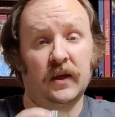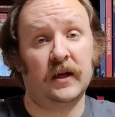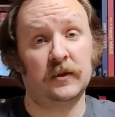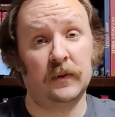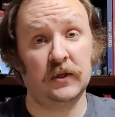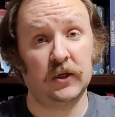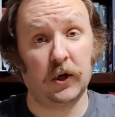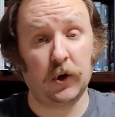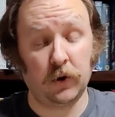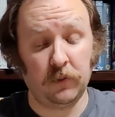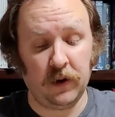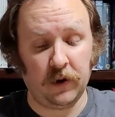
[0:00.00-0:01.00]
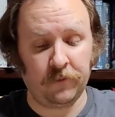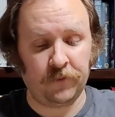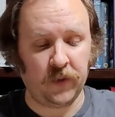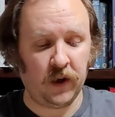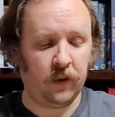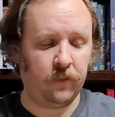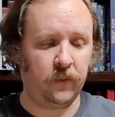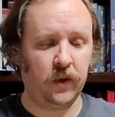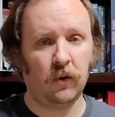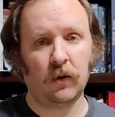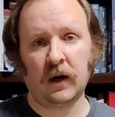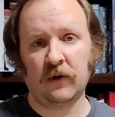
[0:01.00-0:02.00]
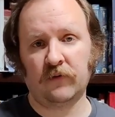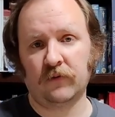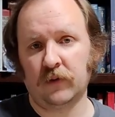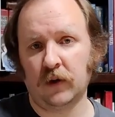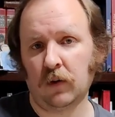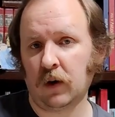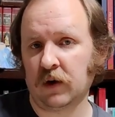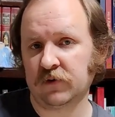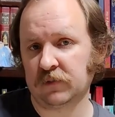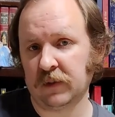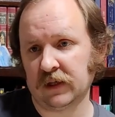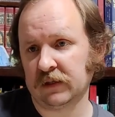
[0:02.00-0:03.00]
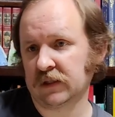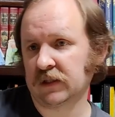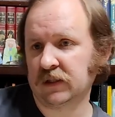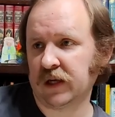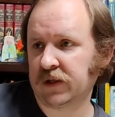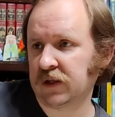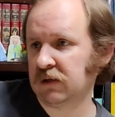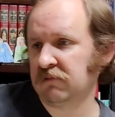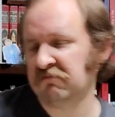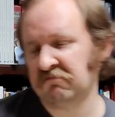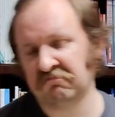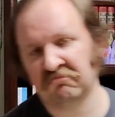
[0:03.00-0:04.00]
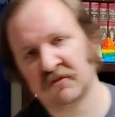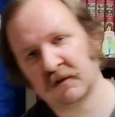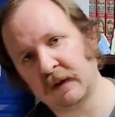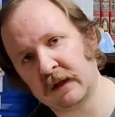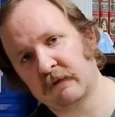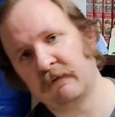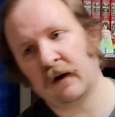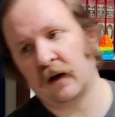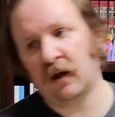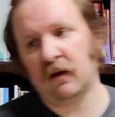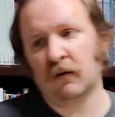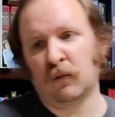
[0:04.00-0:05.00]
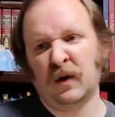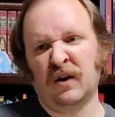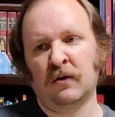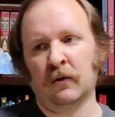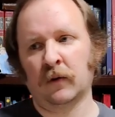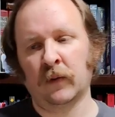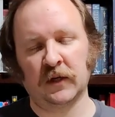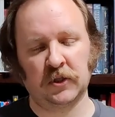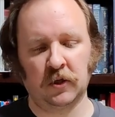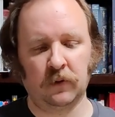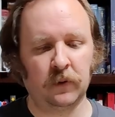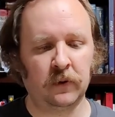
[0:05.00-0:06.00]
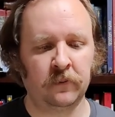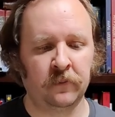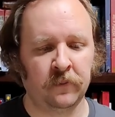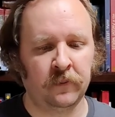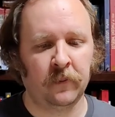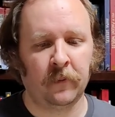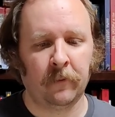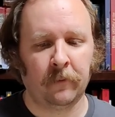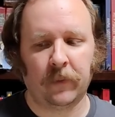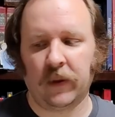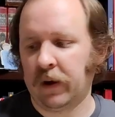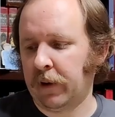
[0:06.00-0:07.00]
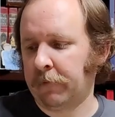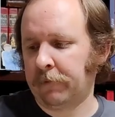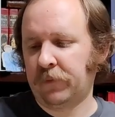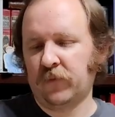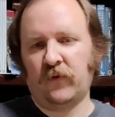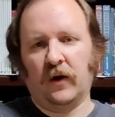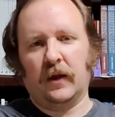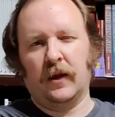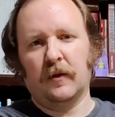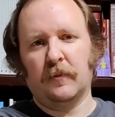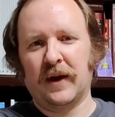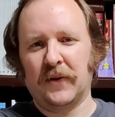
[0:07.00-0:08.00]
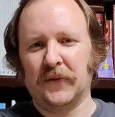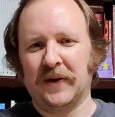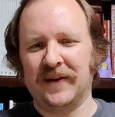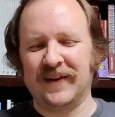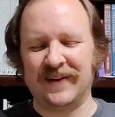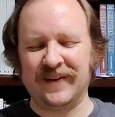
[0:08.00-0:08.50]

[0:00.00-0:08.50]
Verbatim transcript: It smells like a good beer. Um, no off, no off smells. Nothing smelling funky or weird or questionable. Um, funky in a bad way.